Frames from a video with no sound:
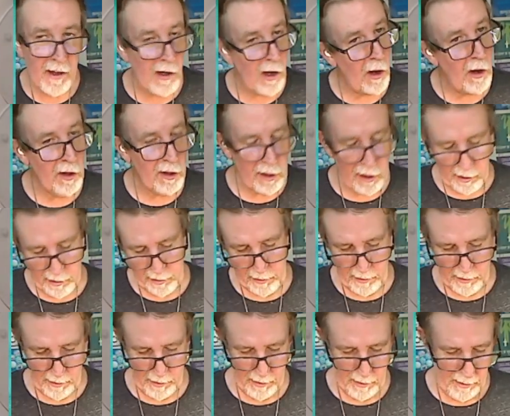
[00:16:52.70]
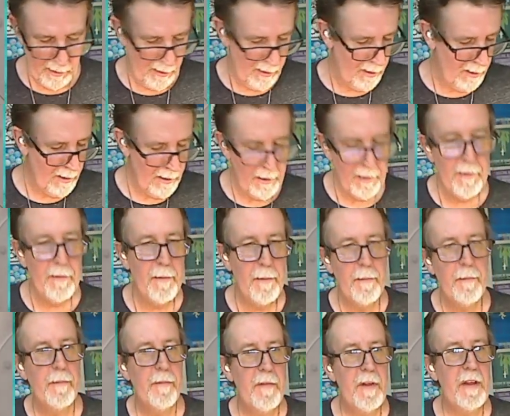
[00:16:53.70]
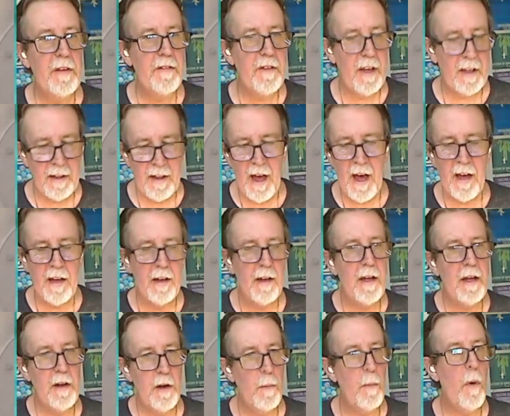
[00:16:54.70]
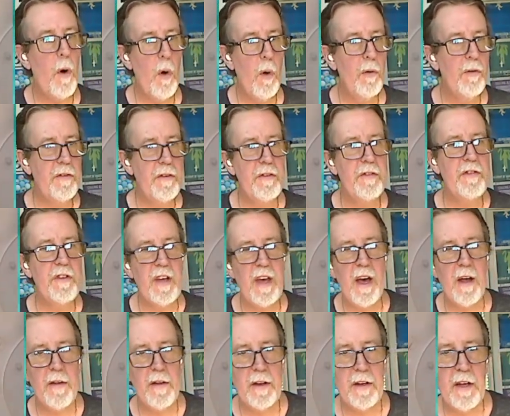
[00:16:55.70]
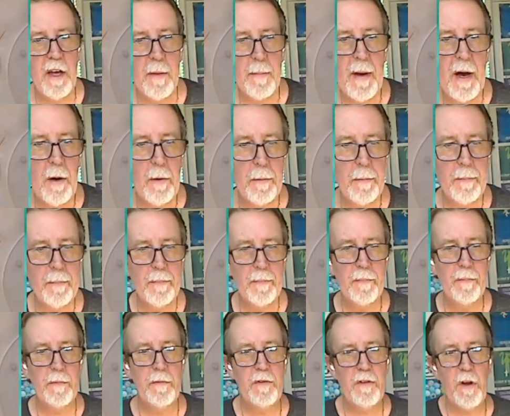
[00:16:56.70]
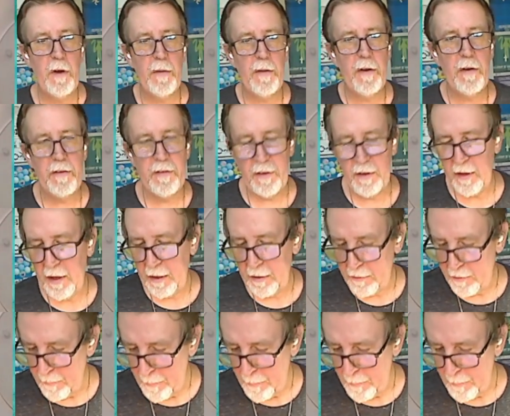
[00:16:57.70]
caulk, things like that in a mold to see how they'd come out. So there's a link to